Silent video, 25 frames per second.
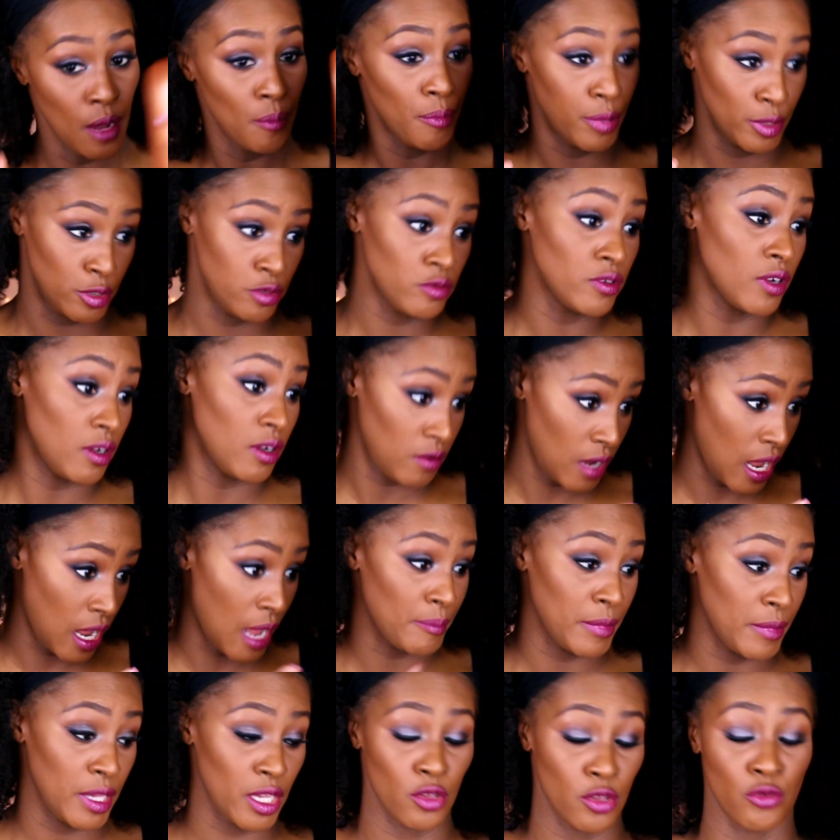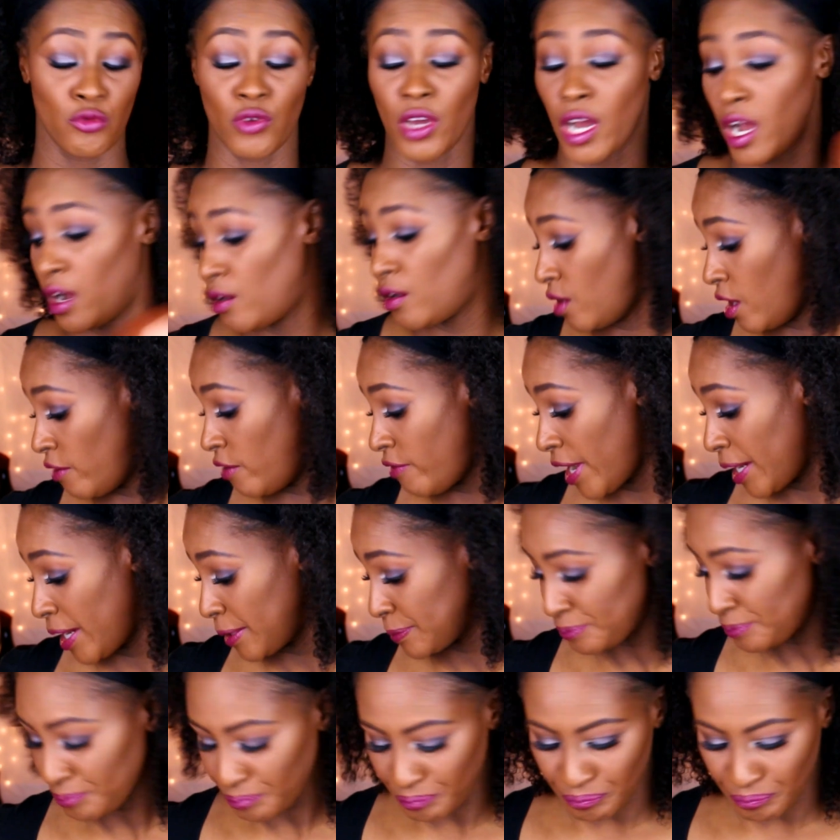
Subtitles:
but you know how me and you go. All right.